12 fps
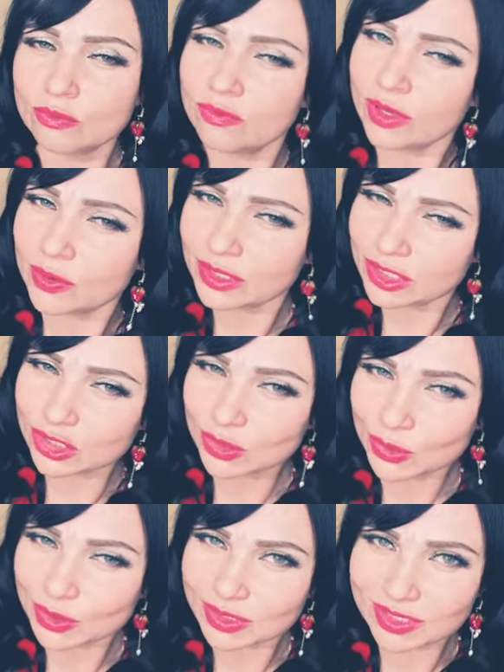very
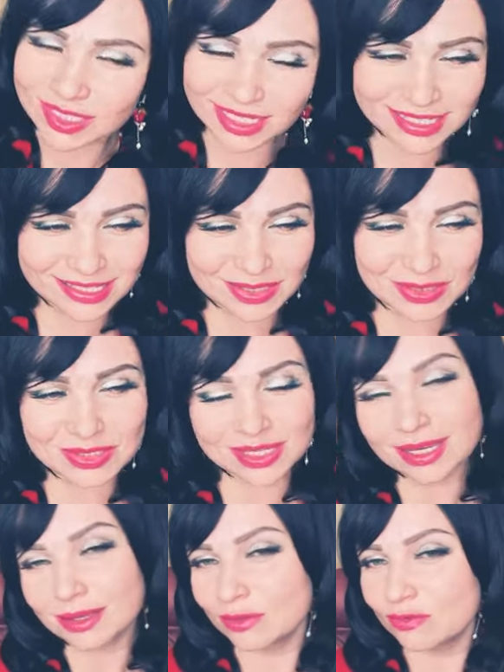short 16
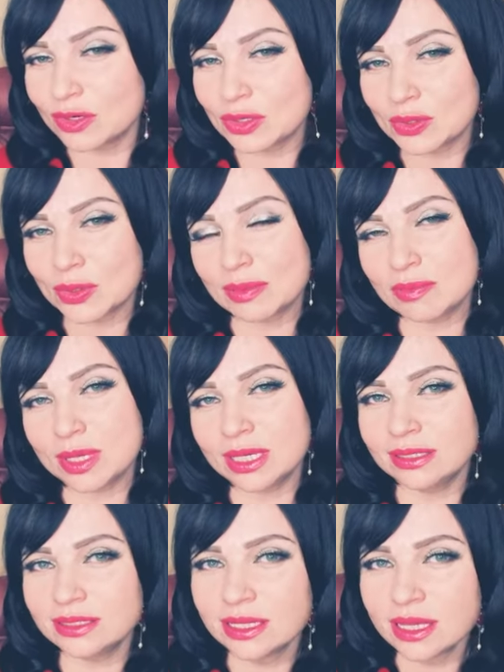second video i
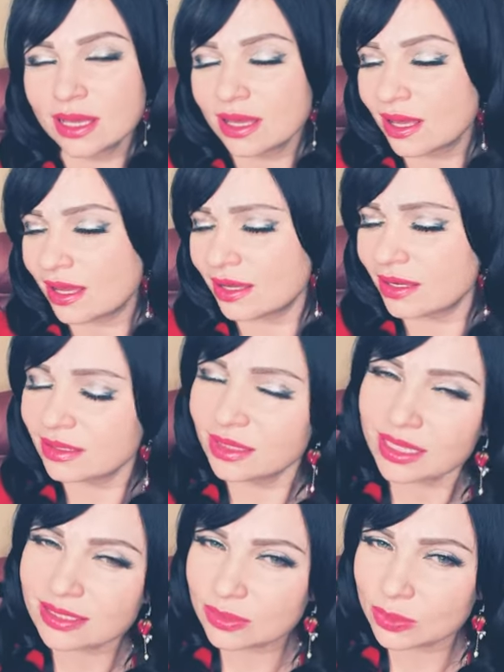made uh,
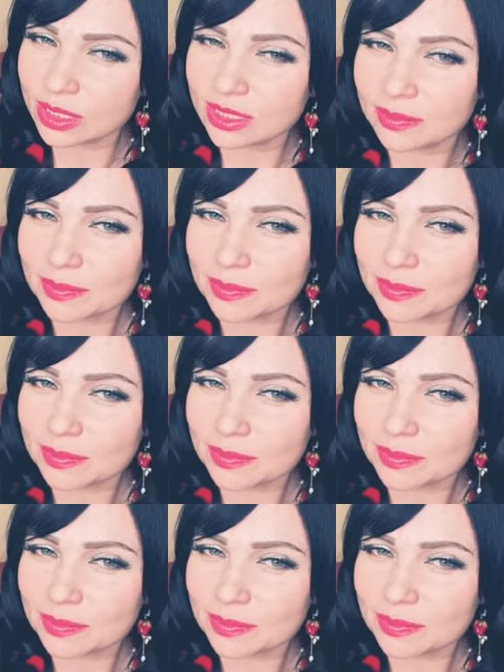last week